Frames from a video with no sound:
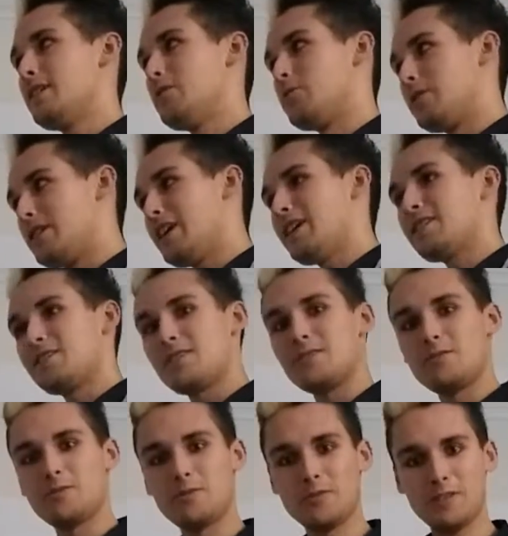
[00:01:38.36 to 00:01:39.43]
it will get
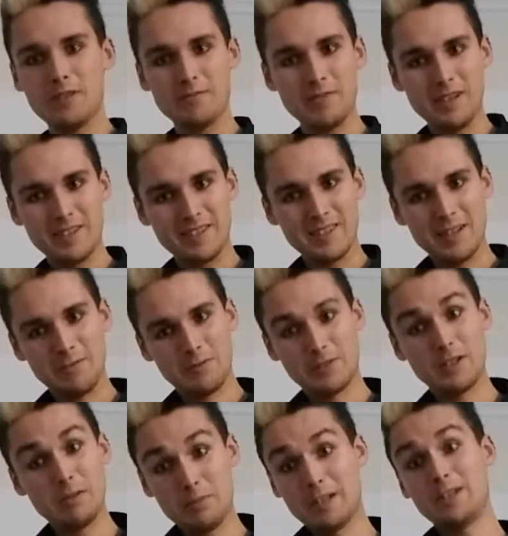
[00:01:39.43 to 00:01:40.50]
to itself
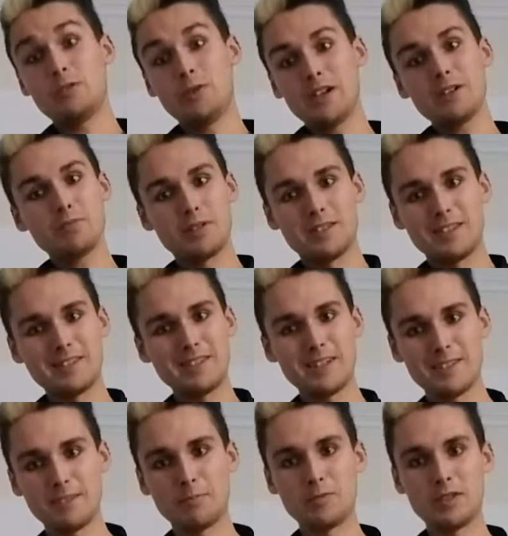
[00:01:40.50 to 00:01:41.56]
doubly quick because it's
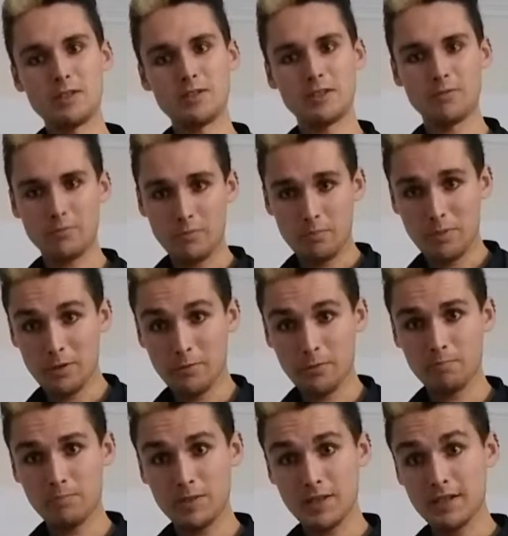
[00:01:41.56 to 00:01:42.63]
asymptoting from both
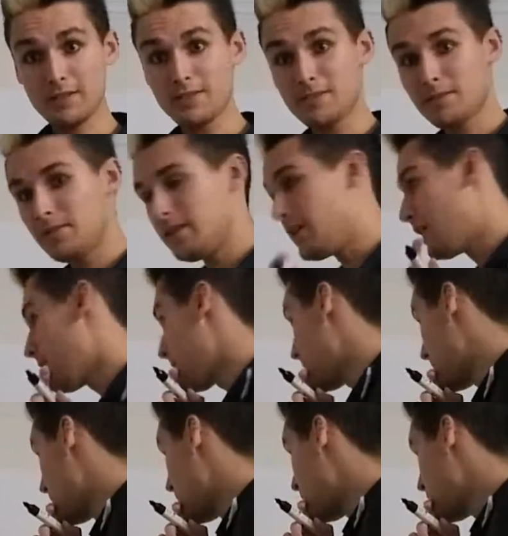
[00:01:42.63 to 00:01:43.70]
sides.
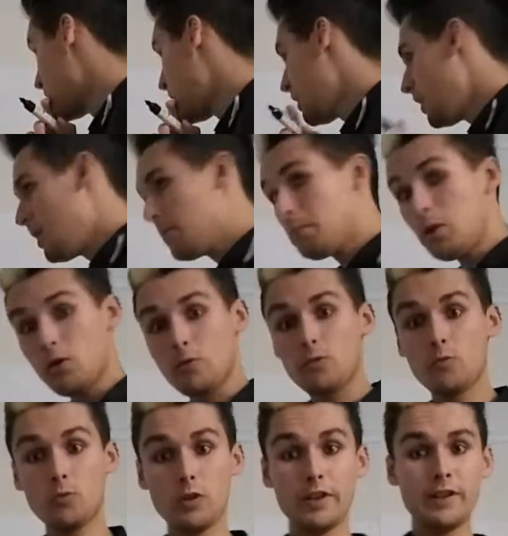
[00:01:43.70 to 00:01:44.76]
But
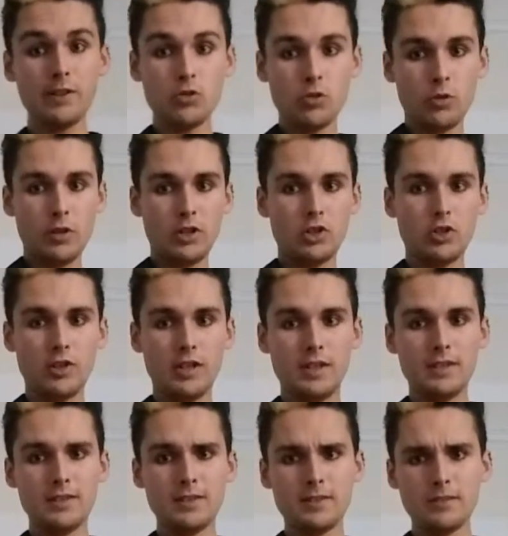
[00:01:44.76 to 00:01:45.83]
a natural question
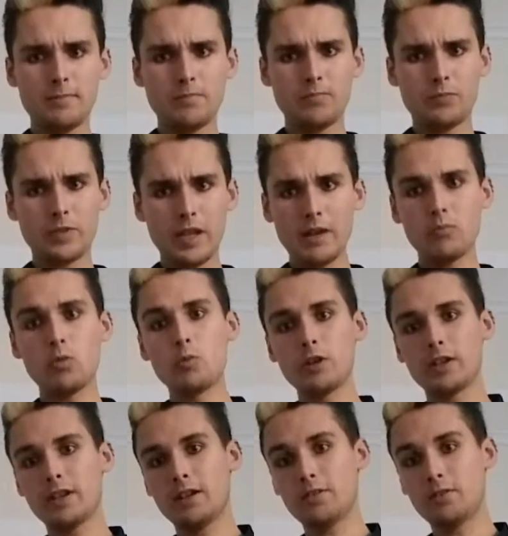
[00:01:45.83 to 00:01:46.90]
is, can we
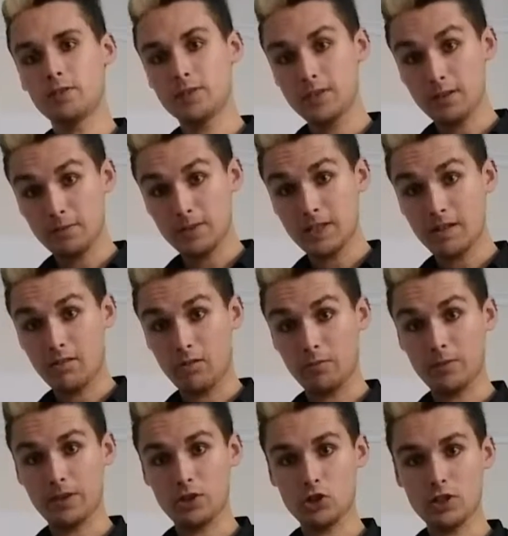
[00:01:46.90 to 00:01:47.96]
work out the surface area
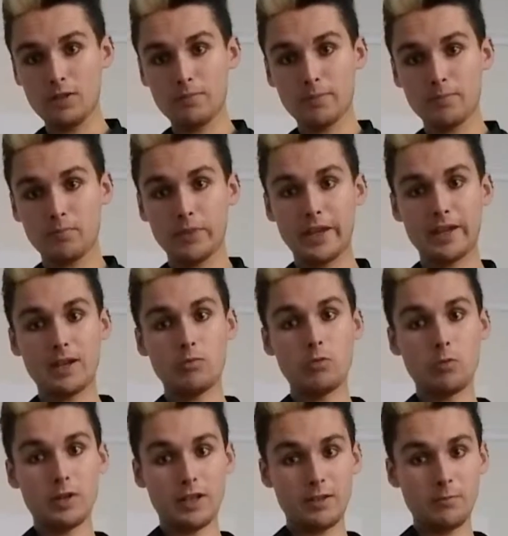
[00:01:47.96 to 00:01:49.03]
of that shape, and can we
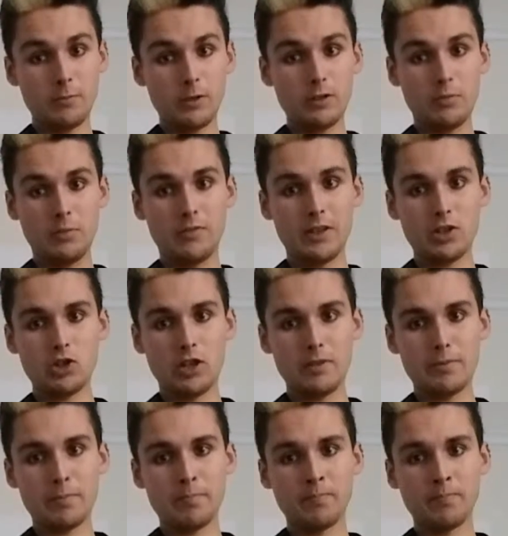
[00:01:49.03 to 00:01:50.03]
work out the volume of that shape?